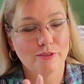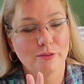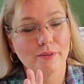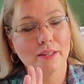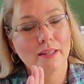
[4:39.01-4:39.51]

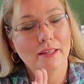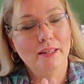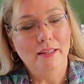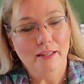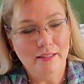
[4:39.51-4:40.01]
So
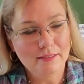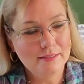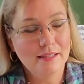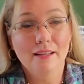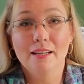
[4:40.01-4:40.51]
in
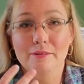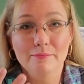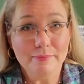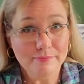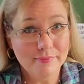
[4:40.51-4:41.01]

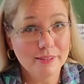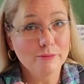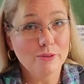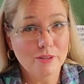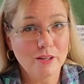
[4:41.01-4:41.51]
time, it
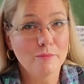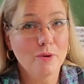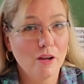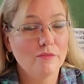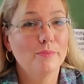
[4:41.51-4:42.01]
will come
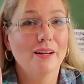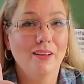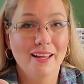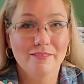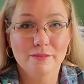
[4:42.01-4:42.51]
off, but
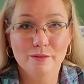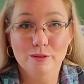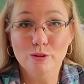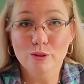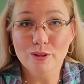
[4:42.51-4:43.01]
I'll have to
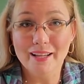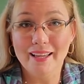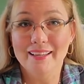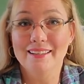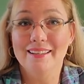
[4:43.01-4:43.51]
look
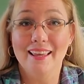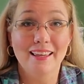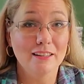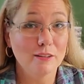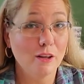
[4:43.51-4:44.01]
at it
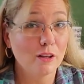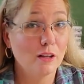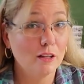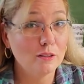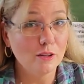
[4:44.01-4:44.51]
a lot
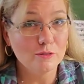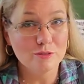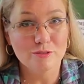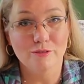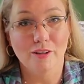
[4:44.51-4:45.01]
closer.